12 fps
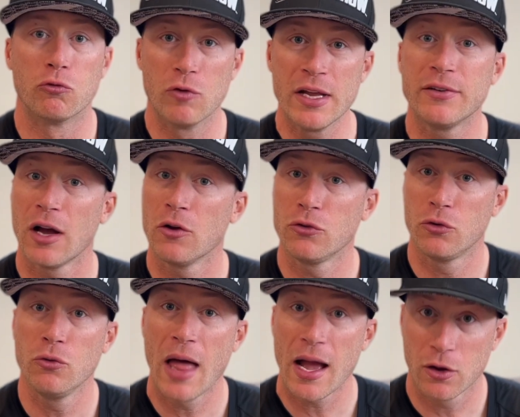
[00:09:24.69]
reach out
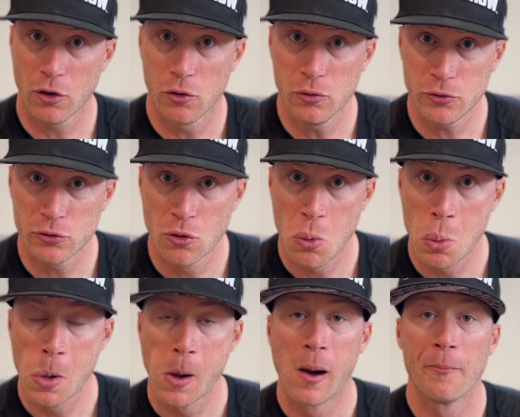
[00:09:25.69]
to that coach,
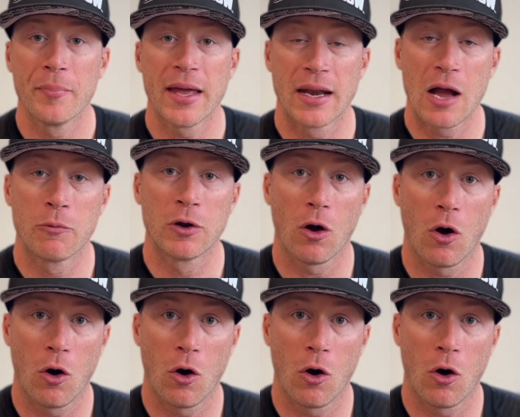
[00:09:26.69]
and I would